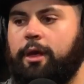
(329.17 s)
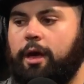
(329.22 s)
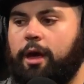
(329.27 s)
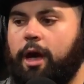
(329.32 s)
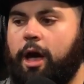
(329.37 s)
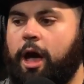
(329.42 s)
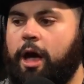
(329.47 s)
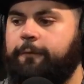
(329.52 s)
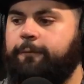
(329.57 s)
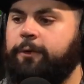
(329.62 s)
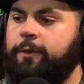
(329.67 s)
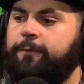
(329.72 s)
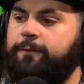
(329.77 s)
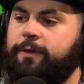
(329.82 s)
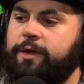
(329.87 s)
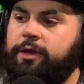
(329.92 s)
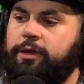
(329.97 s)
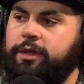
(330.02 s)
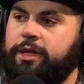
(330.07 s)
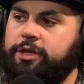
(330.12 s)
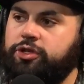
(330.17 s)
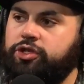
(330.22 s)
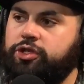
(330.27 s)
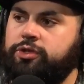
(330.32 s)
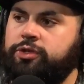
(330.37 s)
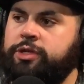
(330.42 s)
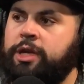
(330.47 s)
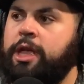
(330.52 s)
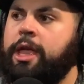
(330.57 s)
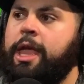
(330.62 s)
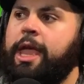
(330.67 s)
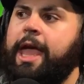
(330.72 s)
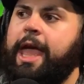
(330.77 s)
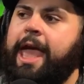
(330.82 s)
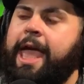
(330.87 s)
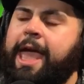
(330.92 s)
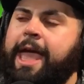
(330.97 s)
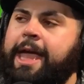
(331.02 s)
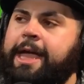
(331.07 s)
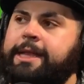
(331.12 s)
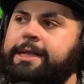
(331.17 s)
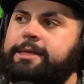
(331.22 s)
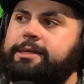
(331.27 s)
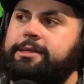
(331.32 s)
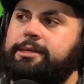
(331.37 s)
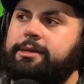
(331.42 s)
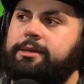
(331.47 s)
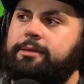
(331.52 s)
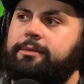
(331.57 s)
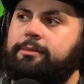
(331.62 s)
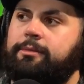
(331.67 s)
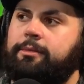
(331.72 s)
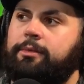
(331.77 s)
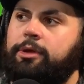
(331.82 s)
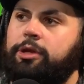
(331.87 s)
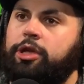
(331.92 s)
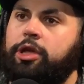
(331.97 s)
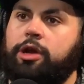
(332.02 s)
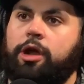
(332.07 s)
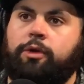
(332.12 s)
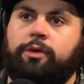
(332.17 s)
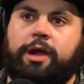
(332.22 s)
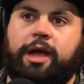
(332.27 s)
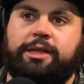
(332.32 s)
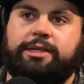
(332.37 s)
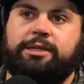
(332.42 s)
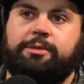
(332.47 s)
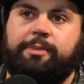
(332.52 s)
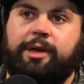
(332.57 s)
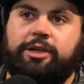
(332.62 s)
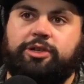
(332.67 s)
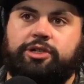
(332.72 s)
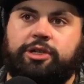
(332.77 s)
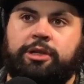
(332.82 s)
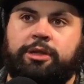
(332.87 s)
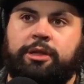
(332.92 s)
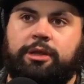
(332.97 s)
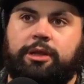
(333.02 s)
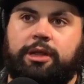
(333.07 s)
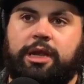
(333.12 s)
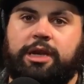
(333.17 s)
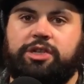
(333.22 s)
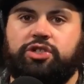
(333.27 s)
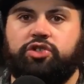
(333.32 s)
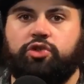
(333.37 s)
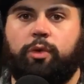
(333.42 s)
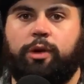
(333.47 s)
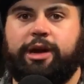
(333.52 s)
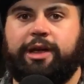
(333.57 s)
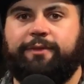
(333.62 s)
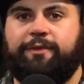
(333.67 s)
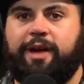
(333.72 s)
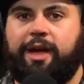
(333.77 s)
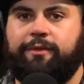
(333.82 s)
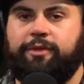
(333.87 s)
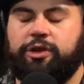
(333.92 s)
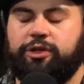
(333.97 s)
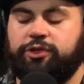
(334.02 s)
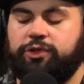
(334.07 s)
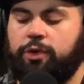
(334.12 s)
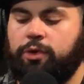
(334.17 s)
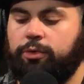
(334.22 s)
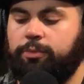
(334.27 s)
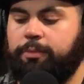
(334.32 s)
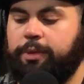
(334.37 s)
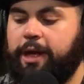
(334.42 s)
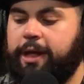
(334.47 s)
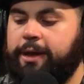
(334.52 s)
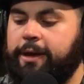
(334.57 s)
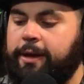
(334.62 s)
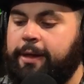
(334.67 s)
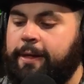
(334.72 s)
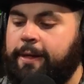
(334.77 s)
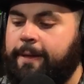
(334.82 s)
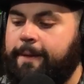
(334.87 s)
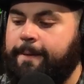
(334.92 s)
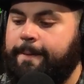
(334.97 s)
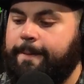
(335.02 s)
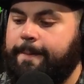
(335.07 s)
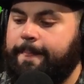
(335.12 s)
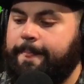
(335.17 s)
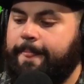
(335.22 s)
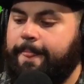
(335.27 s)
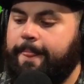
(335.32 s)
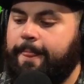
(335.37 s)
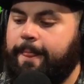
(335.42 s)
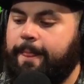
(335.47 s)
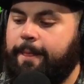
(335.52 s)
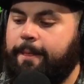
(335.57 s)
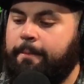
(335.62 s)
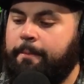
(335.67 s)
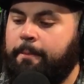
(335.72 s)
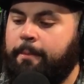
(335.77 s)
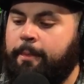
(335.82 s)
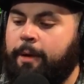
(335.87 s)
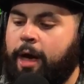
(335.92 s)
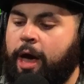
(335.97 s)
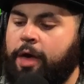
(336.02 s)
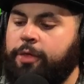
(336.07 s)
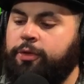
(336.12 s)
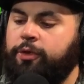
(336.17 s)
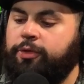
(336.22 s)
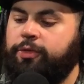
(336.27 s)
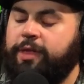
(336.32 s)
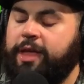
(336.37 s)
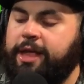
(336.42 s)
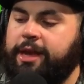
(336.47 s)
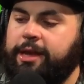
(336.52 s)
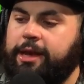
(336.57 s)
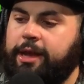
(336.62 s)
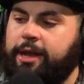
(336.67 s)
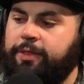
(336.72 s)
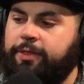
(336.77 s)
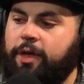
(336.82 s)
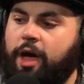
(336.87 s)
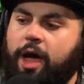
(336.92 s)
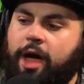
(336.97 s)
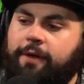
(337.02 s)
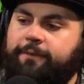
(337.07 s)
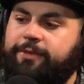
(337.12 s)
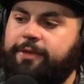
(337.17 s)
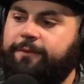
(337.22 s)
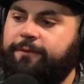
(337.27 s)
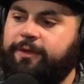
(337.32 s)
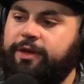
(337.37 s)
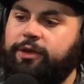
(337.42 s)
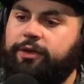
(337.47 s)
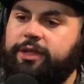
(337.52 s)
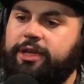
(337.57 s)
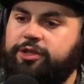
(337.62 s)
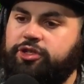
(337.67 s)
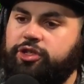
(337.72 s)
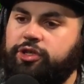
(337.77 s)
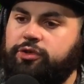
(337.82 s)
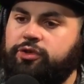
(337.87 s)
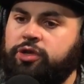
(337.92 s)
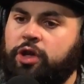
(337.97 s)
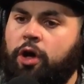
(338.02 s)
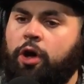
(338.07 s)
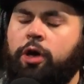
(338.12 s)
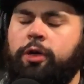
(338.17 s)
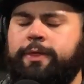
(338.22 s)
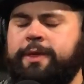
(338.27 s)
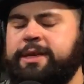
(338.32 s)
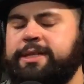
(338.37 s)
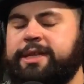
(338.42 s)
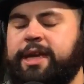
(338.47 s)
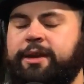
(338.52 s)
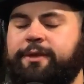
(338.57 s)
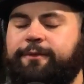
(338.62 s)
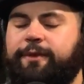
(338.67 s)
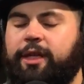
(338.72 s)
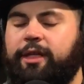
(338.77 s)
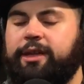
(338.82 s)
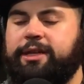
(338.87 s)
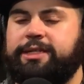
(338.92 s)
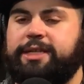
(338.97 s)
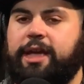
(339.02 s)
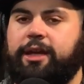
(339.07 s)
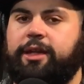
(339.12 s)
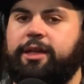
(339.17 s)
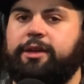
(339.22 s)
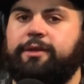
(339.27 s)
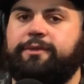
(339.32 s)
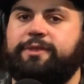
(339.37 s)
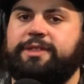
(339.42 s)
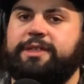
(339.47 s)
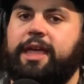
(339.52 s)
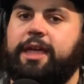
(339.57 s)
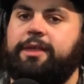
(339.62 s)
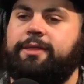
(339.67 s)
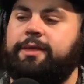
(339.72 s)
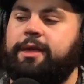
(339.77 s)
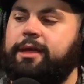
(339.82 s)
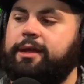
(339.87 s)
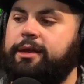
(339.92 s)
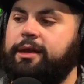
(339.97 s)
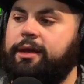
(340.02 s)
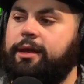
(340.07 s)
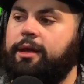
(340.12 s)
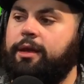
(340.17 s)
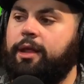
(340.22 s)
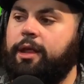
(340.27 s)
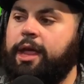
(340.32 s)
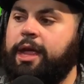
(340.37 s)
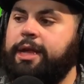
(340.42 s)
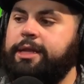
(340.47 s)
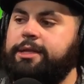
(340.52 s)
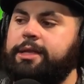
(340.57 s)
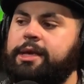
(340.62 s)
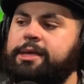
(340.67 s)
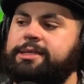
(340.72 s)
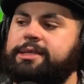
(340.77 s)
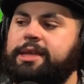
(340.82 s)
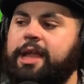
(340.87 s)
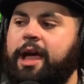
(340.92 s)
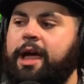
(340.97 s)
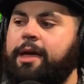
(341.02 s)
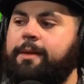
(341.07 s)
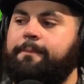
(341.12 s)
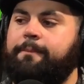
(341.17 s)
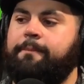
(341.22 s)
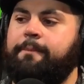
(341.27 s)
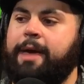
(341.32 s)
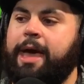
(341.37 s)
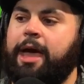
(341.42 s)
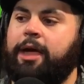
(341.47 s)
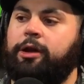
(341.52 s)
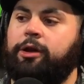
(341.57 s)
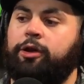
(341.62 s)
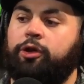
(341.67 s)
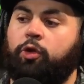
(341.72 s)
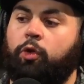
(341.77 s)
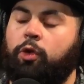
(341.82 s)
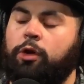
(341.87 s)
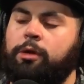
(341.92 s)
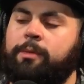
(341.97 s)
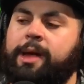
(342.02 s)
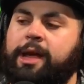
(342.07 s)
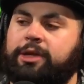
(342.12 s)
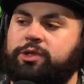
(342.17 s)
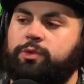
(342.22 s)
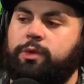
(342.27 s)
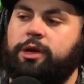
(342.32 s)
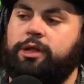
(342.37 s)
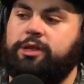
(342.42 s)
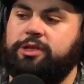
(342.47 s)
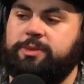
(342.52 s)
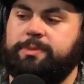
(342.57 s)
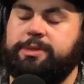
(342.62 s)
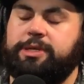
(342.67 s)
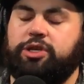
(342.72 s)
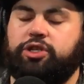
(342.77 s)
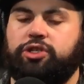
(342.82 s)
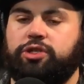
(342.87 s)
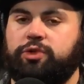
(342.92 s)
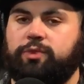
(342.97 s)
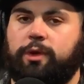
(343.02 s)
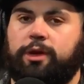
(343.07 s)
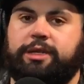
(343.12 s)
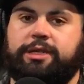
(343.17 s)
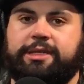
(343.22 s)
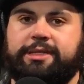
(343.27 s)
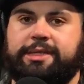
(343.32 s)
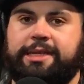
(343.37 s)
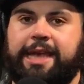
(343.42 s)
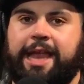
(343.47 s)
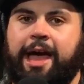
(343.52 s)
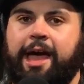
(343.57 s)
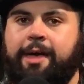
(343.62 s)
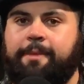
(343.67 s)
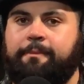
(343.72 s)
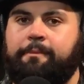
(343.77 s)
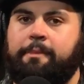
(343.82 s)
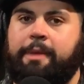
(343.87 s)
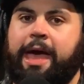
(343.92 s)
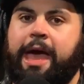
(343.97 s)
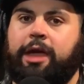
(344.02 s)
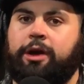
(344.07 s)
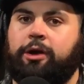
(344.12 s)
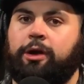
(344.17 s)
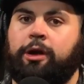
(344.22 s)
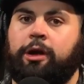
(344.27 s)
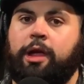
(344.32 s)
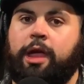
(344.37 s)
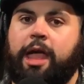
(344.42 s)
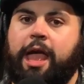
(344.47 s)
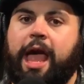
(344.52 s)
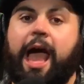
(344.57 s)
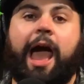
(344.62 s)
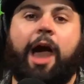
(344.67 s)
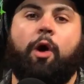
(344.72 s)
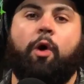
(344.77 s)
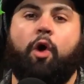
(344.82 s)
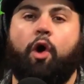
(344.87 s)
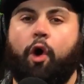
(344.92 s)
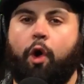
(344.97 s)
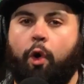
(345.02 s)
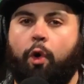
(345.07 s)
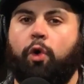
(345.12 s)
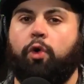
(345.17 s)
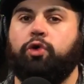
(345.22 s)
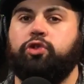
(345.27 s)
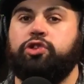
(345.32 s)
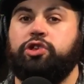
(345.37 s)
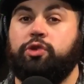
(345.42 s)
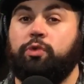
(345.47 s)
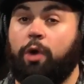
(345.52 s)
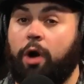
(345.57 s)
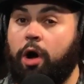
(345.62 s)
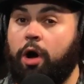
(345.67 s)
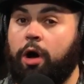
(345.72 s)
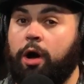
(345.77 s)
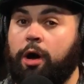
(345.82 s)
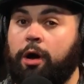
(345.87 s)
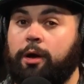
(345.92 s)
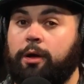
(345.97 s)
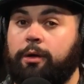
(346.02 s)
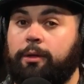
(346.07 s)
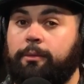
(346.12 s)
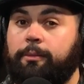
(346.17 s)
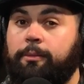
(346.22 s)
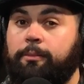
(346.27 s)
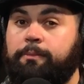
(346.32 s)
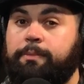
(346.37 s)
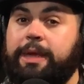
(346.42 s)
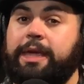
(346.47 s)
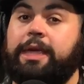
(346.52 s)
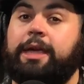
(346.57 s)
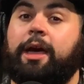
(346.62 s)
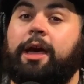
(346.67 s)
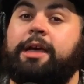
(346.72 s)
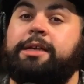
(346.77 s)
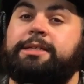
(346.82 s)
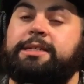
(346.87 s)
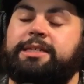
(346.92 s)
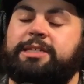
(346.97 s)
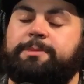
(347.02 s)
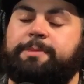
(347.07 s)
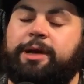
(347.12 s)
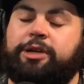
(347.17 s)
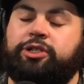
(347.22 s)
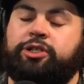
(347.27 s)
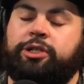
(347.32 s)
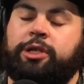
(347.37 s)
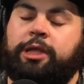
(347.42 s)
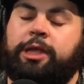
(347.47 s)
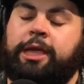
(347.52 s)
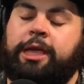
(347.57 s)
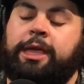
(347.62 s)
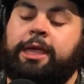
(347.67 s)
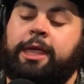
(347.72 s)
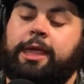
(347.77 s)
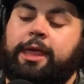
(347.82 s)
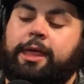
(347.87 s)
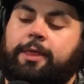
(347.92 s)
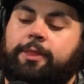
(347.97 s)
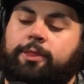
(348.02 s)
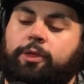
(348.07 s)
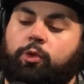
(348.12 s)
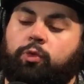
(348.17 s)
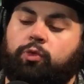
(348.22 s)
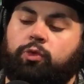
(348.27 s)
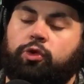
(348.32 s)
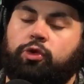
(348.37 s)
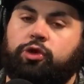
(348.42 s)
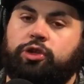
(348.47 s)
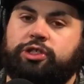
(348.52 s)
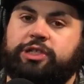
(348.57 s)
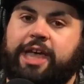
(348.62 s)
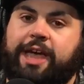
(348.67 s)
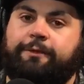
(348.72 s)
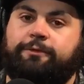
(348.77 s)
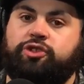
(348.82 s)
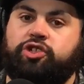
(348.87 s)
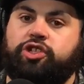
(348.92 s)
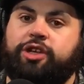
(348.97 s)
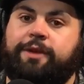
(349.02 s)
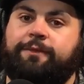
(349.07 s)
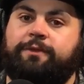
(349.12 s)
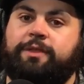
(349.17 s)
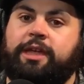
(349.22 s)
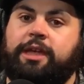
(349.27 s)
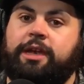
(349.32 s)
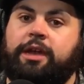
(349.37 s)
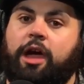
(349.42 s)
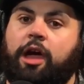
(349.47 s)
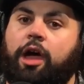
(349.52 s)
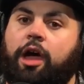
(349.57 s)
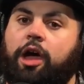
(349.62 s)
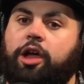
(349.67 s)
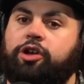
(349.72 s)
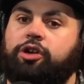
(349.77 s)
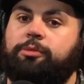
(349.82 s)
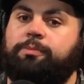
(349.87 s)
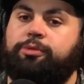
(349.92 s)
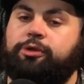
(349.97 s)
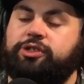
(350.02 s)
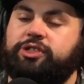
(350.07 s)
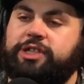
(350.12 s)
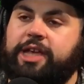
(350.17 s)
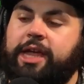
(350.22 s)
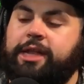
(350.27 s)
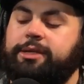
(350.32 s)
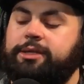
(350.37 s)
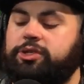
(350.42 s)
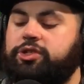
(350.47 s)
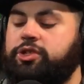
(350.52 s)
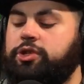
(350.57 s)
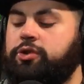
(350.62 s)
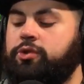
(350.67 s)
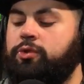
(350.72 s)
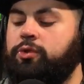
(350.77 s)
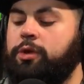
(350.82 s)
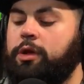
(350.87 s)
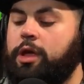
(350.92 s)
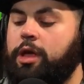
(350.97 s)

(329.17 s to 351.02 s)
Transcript: Off-the-field issues, and, not to mention that he's 25 years old, but other than the off-the-field issues, all these NFL executives say that it does not matter. Quarterback's one of those positions where it does not matter how old you are, because especially the rules have shifted 100% to